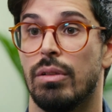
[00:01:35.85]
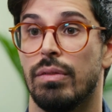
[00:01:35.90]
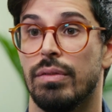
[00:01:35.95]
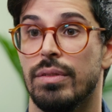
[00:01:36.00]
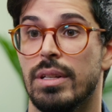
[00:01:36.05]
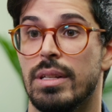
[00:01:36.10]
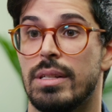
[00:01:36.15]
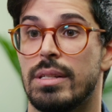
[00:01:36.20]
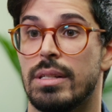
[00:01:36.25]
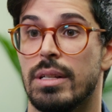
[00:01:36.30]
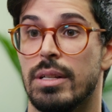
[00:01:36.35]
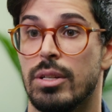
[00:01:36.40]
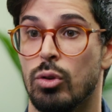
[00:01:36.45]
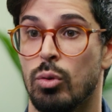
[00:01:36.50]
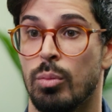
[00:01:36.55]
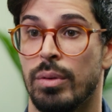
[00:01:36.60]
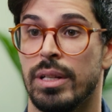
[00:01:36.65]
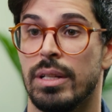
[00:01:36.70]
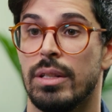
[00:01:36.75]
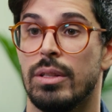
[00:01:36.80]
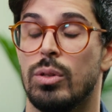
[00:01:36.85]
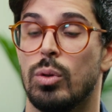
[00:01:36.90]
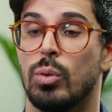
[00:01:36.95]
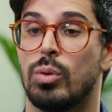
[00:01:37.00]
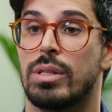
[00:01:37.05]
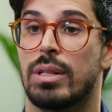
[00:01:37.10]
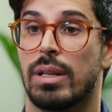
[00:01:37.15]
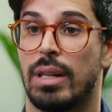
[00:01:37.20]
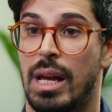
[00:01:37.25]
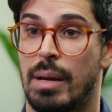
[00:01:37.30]
of this
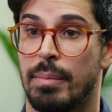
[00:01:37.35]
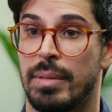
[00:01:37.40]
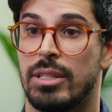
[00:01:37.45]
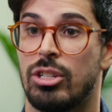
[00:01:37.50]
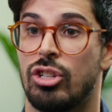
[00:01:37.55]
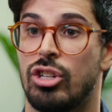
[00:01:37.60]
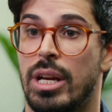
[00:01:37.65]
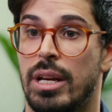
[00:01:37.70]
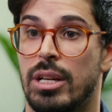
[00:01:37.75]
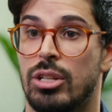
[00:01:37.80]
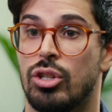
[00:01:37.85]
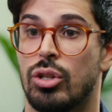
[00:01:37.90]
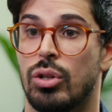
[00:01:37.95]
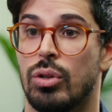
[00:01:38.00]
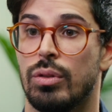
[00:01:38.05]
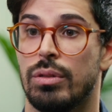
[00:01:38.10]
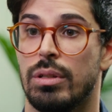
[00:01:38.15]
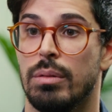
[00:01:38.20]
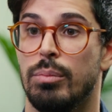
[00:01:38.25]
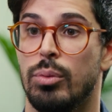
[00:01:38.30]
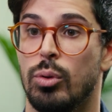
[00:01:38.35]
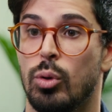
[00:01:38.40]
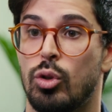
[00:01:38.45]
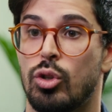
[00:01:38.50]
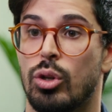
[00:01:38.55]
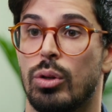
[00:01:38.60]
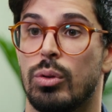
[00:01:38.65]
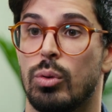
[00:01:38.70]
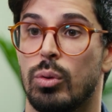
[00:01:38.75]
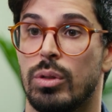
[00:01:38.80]
human-induced climate change
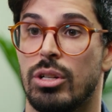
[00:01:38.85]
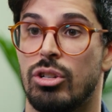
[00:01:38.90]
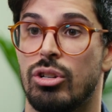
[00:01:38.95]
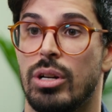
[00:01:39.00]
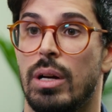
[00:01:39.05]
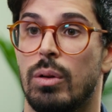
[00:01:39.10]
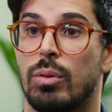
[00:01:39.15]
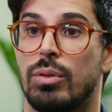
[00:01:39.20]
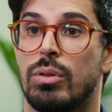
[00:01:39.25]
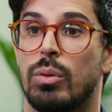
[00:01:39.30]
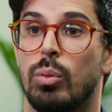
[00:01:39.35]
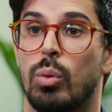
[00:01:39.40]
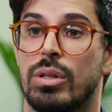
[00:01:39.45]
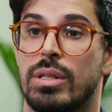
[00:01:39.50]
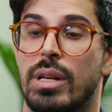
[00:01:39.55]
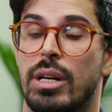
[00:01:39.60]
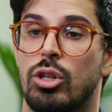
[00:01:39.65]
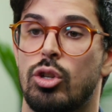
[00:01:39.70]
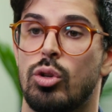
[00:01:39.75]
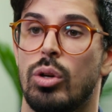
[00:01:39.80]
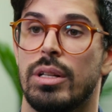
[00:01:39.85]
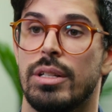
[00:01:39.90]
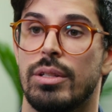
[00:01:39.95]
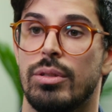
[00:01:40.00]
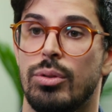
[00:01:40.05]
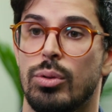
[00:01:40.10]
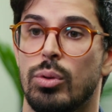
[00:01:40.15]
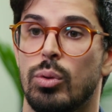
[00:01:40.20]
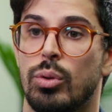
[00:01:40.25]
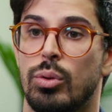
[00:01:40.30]
contribution to the drought was actually
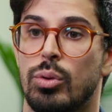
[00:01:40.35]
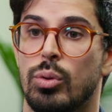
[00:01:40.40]
due